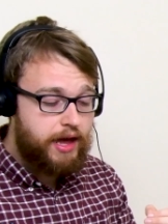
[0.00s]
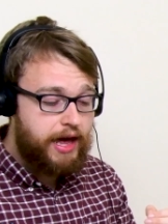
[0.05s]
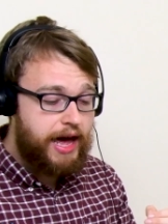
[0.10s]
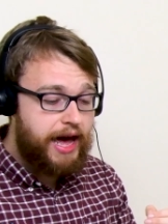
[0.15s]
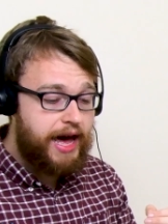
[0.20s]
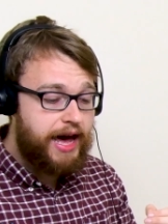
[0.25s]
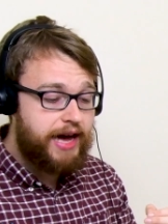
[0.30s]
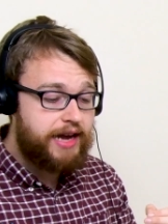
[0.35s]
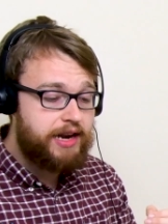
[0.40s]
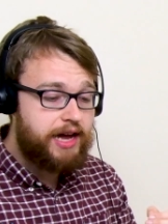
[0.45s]

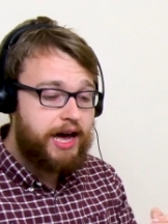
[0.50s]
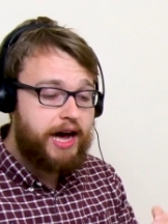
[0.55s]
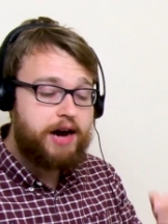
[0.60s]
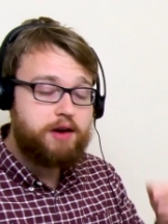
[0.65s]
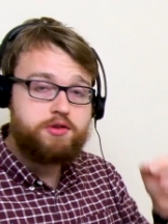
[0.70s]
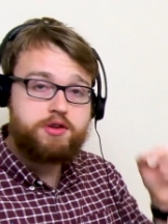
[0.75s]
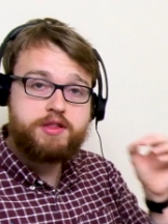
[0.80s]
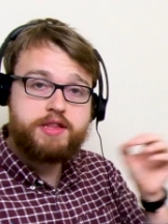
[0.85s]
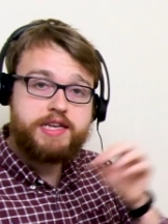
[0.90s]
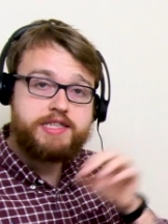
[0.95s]
And
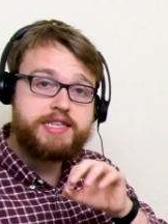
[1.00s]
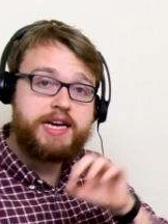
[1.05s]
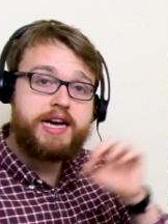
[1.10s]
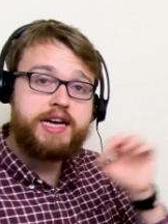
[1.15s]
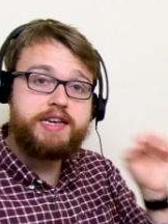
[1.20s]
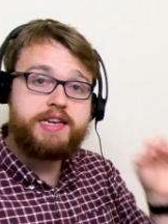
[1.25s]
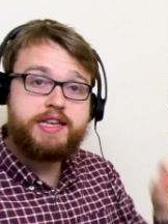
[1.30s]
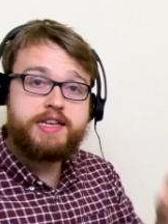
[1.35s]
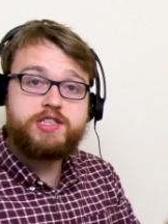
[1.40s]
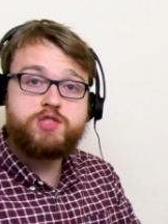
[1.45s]
how do these
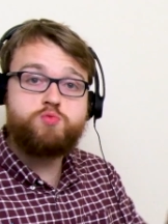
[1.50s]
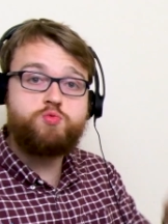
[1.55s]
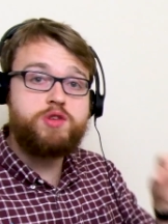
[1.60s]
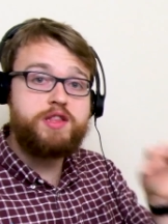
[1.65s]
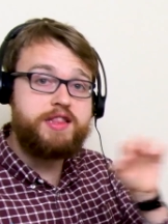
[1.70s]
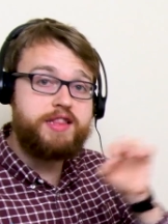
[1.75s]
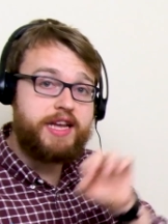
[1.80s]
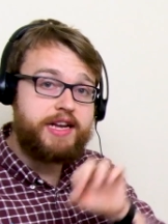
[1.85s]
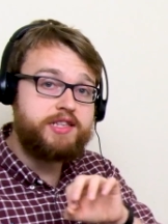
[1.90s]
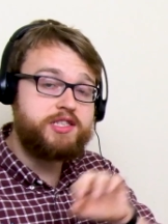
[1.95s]
ideas
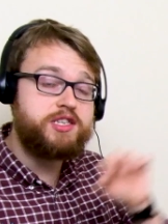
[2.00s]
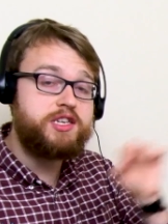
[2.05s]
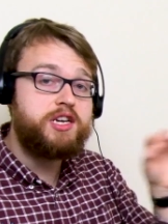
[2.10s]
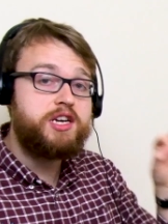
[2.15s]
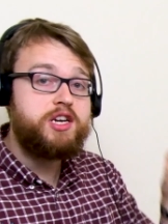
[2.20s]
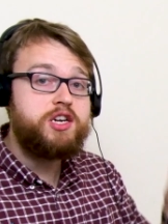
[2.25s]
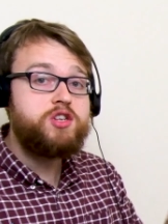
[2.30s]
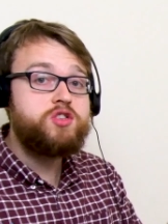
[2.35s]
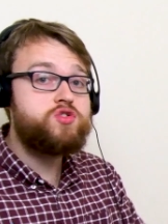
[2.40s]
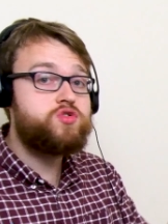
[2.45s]
relate
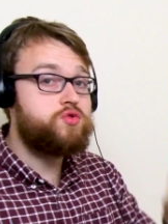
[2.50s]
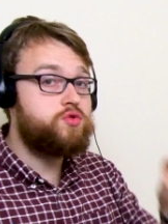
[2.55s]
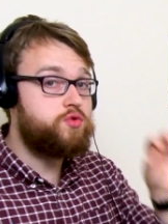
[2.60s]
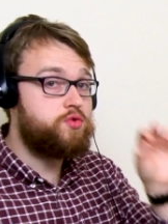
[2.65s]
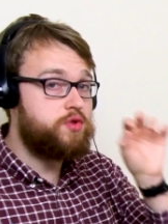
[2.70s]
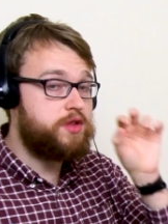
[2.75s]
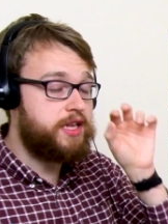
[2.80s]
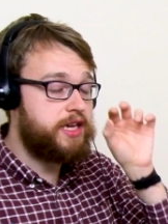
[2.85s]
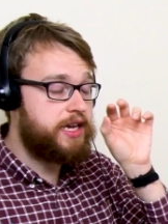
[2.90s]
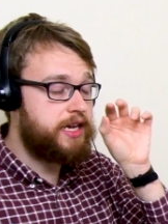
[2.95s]

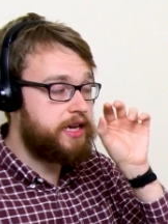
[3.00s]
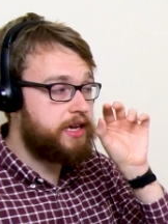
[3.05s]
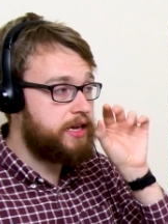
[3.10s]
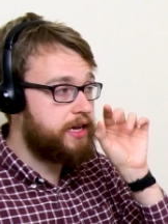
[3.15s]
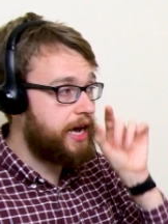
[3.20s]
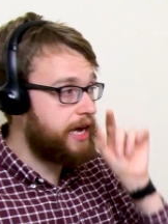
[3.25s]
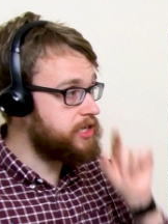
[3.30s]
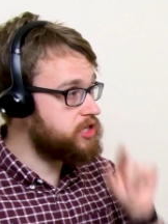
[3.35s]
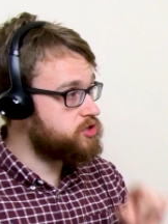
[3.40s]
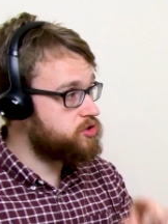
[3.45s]
to the
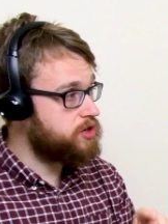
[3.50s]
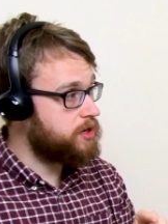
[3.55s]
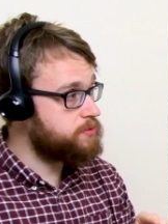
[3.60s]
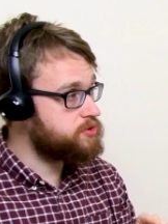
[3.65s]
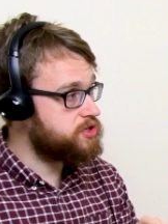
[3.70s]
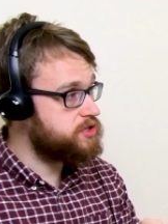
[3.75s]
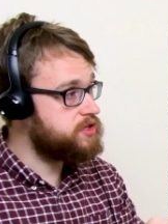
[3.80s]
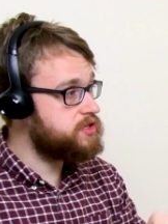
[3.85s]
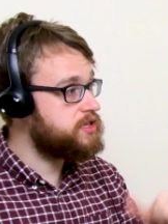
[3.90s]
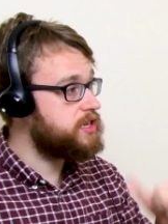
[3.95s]
answer
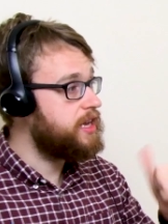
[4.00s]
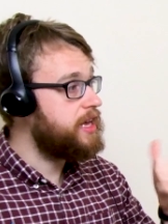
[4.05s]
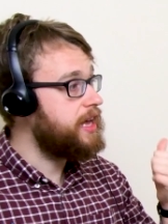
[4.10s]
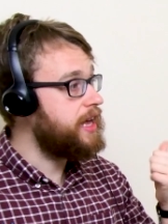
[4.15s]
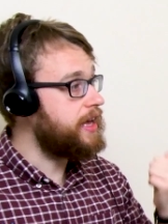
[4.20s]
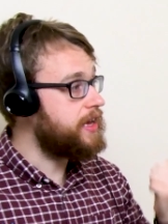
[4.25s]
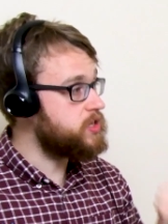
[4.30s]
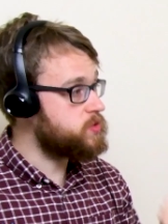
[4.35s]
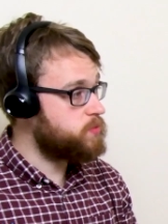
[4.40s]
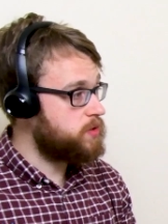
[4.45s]
options
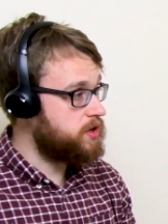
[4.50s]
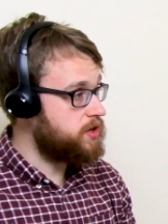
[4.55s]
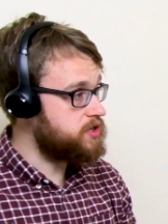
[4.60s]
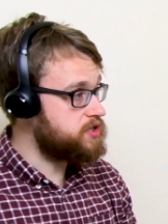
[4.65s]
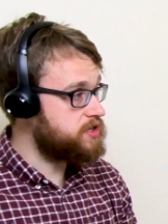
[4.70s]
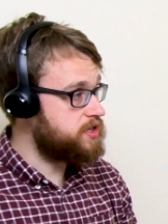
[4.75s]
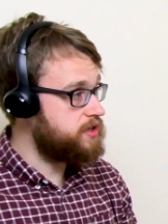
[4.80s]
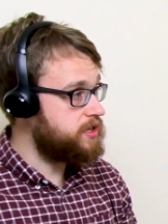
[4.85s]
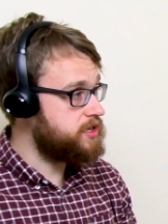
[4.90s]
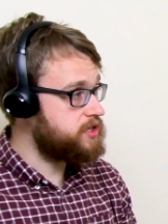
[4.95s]
as well
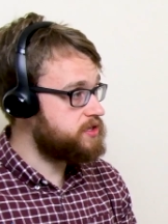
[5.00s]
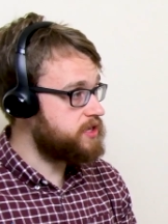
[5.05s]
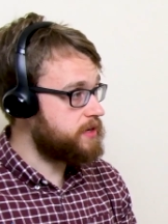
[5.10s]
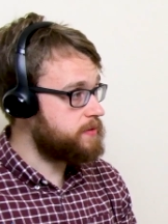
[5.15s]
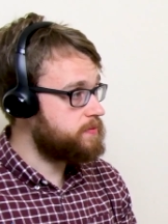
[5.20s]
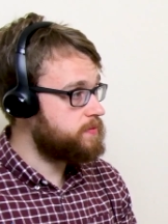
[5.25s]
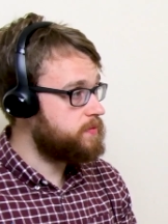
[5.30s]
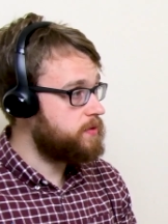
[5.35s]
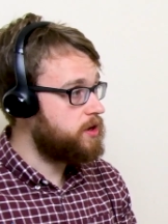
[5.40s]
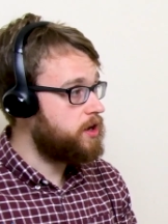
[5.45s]
as the listening?